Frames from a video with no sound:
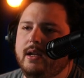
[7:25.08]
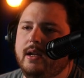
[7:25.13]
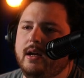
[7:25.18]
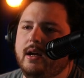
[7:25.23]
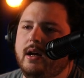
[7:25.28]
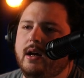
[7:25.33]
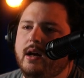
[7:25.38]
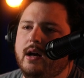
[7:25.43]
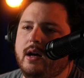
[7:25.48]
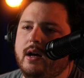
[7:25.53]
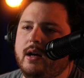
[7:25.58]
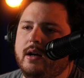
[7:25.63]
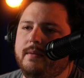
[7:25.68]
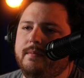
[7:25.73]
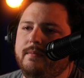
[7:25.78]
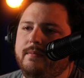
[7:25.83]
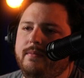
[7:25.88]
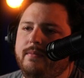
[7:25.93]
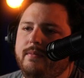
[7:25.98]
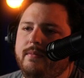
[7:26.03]

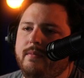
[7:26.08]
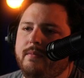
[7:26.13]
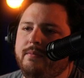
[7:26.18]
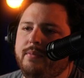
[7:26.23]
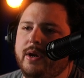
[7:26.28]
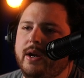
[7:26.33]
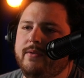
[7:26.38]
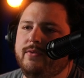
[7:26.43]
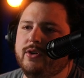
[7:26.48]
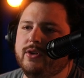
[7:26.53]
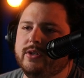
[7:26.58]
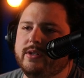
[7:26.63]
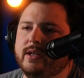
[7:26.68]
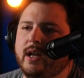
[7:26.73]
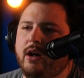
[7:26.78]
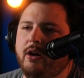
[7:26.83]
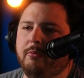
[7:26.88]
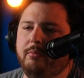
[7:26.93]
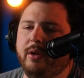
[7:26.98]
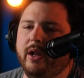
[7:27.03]
But if you're a
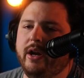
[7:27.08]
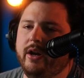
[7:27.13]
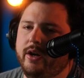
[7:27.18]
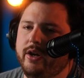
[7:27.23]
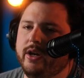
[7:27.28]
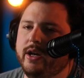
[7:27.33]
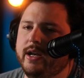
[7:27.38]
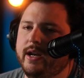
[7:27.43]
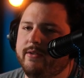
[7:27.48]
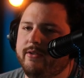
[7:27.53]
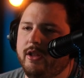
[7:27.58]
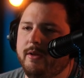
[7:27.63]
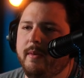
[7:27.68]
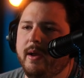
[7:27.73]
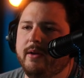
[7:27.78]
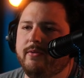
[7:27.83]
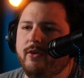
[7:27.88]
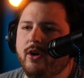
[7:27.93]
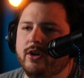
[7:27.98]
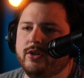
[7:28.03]
solid player, you can definitely
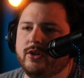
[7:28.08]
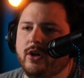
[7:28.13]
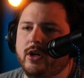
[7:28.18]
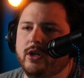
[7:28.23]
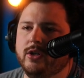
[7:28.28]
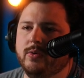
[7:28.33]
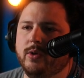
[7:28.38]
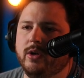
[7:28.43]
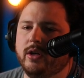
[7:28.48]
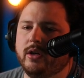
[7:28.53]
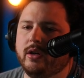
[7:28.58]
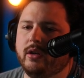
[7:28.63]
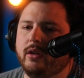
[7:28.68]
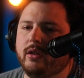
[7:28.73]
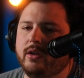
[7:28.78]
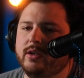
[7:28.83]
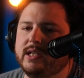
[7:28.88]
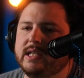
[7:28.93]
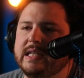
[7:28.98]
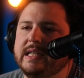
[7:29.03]
make Frostguards work.
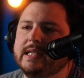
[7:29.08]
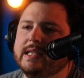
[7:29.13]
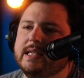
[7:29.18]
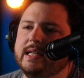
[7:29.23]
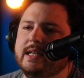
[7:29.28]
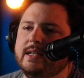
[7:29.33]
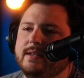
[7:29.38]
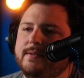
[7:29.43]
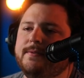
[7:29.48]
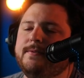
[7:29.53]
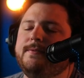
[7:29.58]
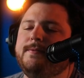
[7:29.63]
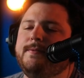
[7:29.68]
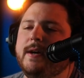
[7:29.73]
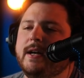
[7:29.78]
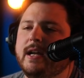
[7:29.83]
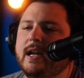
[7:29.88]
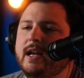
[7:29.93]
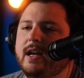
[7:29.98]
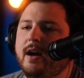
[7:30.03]
Their CC is
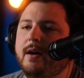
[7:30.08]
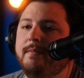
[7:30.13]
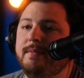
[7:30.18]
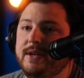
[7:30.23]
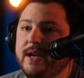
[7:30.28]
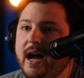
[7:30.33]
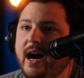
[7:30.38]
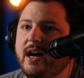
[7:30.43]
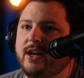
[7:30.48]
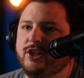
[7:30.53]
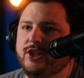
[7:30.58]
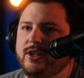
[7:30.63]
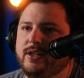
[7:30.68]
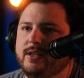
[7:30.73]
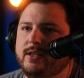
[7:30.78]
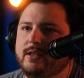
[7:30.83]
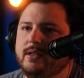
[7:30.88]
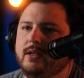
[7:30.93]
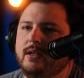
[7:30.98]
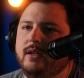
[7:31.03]
fucking
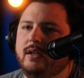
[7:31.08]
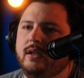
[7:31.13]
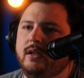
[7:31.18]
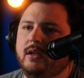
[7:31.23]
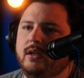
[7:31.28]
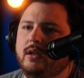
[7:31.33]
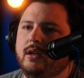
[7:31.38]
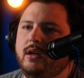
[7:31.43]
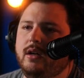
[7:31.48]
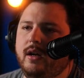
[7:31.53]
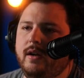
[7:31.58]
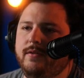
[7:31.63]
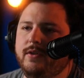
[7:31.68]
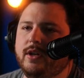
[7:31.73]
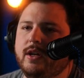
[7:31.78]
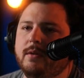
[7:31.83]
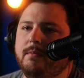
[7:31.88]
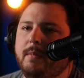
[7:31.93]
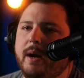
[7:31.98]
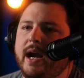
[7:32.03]
obnoxious. If you
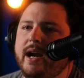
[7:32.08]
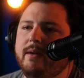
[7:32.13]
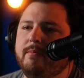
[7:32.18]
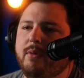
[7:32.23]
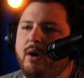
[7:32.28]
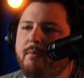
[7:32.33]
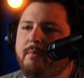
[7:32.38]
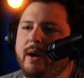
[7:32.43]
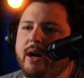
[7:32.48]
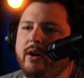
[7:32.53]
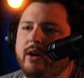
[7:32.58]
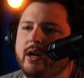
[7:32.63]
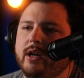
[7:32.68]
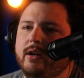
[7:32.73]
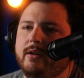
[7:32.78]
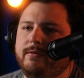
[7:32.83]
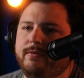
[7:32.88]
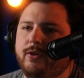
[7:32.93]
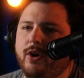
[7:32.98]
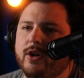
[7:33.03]
combine a Barbarian
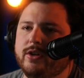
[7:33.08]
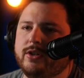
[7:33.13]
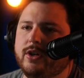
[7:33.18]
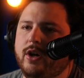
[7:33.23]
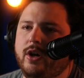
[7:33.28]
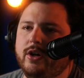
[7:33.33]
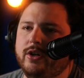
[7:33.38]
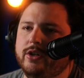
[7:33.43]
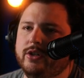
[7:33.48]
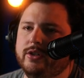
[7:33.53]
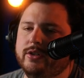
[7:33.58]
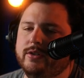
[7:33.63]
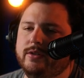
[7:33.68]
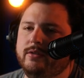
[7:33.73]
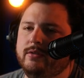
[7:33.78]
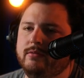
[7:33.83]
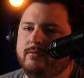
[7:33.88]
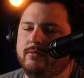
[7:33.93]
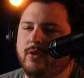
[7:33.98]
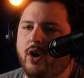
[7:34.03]
and a Frostguard, you're
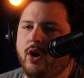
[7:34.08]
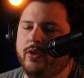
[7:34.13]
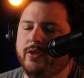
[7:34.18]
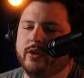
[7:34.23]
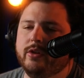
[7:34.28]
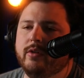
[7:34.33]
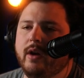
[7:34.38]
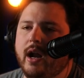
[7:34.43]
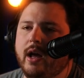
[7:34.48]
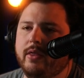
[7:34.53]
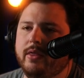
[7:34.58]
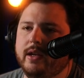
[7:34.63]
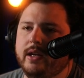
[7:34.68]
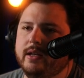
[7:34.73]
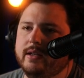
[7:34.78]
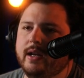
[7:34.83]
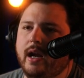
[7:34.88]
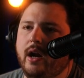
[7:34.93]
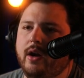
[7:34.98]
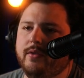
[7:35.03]
on the ground the
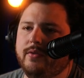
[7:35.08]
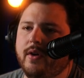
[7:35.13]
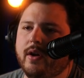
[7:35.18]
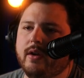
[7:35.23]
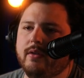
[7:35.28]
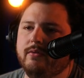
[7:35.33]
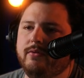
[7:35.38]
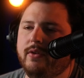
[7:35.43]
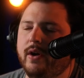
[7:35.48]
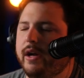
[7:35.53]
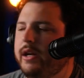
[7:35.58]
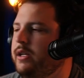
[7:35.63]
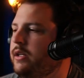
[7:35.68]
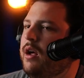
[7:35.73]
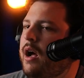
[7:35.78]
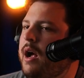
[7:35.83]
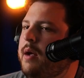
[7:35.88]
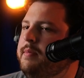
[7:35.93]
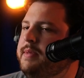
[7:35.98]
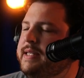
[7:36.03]
entire fucking fight.
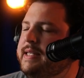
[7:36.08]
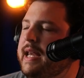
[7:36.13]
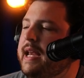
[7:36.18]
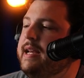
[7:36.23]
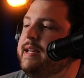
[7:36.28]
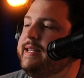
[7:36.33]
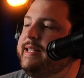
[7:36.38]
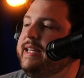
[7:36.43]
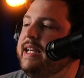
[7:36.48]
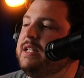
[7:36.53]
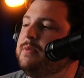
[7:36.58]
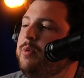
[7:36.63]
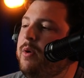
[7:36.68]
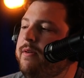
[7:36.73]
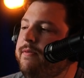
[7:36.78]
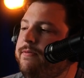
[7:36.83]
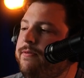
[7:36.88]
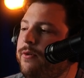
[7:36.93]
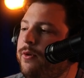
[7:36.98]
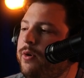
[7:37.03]
I'm saying
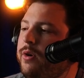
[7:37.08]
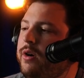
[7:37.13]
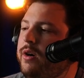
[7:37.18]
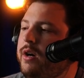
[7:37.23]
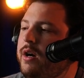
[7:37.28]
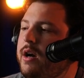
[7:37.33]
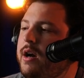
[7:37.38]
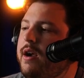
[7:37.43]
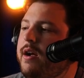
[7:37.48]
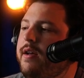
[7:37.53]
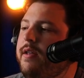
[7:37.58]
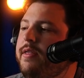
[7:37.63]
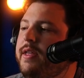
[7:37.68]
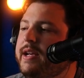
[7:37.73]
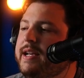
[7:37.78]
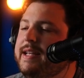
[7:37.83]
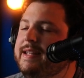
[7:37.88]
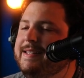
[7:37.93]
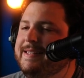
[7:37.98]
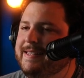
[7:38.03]
6.4. The
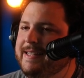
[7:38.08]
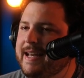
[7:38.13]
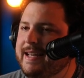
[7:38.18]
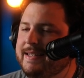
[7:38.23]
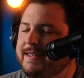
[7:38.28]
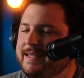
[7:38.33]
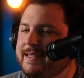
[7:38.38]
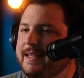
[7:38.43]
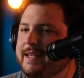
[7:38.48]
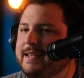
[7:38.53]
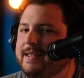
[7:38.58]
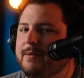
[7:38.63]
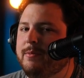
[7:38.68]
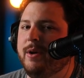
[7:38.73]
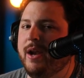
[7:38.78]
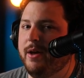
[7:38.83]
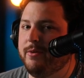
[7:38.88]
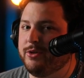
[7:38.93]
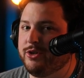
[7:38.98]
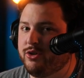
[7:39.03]
consensus
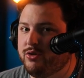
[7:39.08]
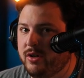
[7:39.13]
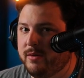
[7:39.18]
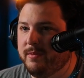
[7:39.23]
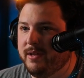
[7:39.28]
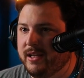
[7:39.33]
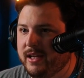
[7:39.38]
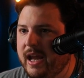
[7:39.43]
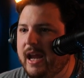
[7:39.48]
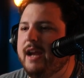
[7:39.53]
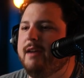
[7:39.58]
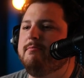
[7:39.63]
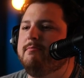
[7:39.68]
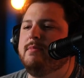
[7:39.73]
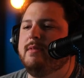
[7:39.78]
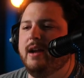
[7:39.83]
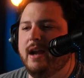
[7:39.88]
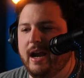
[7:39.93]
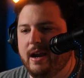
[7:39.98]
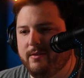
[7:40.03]
when I was streaming the
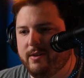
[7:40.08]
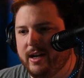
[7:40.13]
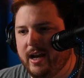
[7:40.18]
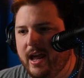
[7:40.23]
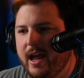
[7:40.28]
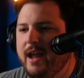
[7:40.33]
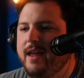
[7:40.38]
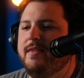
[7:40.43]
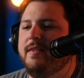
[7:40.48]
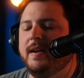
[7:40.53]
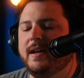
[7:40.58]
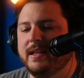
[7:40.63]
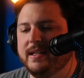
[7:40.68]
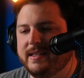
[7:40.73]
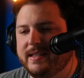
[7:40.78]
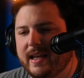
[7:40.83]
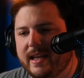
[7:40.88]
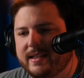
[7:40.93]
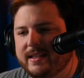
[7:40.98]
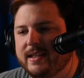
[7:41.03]
game every day, the
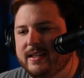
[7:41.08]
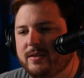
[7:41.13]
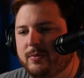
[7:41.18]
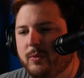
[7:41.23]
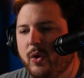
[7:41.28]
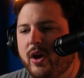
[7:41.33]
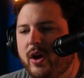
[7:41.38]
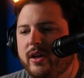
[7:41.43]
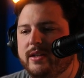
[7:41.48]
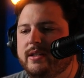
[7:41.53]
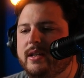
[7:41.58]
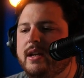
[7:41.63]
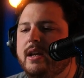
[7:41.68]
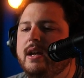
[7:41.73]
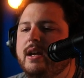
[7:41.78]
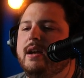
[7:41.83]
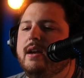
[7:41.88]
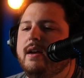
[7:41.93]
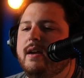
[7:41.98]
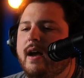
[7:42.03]
consensus was
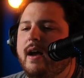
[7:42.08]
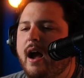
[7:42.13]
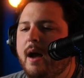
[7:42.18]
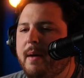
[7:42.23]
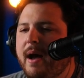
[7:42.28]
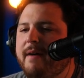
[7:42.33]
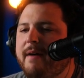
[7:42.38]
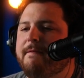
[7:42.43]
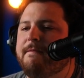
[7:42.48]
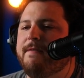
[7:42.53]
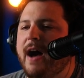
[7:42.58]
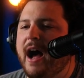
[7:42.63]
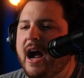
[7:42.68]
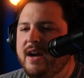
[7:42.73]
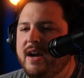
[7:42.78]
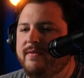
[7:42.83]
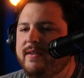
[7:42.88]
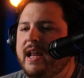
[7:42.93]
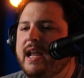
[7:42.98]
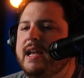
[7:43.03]
about
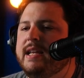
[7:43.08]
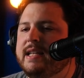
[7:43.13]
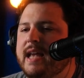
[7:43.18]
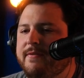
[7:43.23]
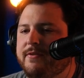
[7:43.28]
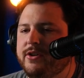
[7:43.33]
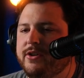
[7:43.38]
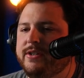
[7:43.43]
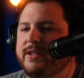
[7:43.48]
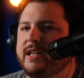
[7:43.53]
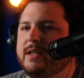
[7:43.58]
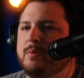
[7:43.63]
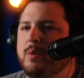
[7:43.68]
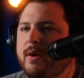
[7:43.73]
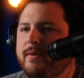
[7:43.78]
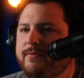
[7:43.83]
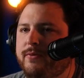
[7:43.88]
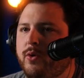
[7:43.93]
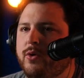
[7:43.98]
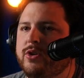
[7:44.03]
5 days after
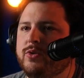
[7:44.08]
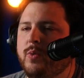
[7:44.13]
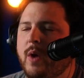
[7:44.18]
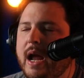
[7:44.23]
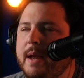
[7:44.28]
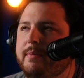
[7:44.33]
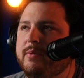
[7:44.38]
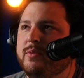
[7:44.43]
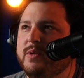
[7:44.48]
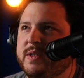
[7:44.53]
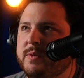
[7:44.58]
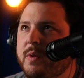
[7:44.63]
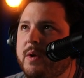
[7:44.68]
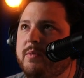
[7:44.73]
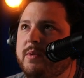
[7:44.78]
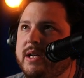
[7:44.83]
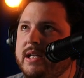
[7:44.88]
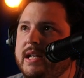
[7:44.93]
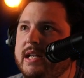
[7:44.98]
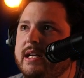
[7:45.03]
6.4's wipe was when
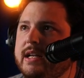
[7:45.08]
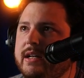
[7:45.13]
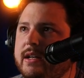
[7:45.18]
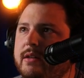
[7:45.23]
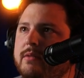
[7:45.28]
we needed